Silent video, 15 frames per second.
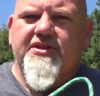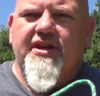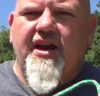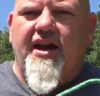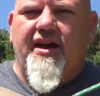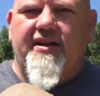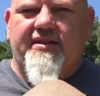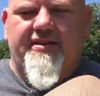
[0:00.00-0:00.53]
you
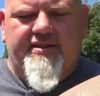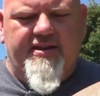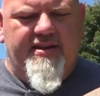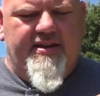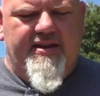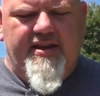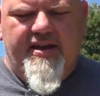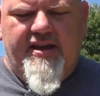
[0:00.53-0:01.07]
got.
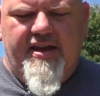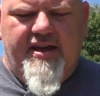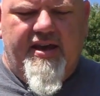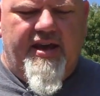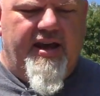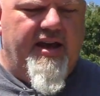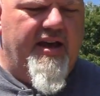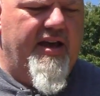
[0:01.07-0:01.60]

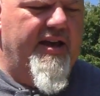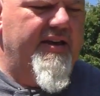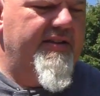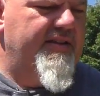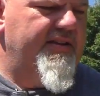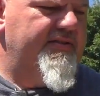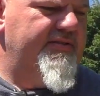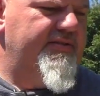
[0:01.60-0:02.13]

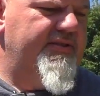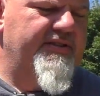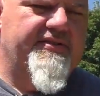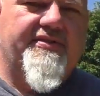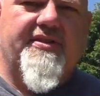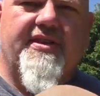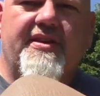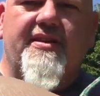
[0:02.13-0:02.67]
This is
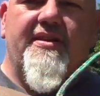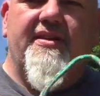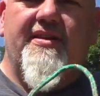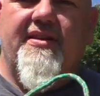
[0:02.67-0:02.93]
just the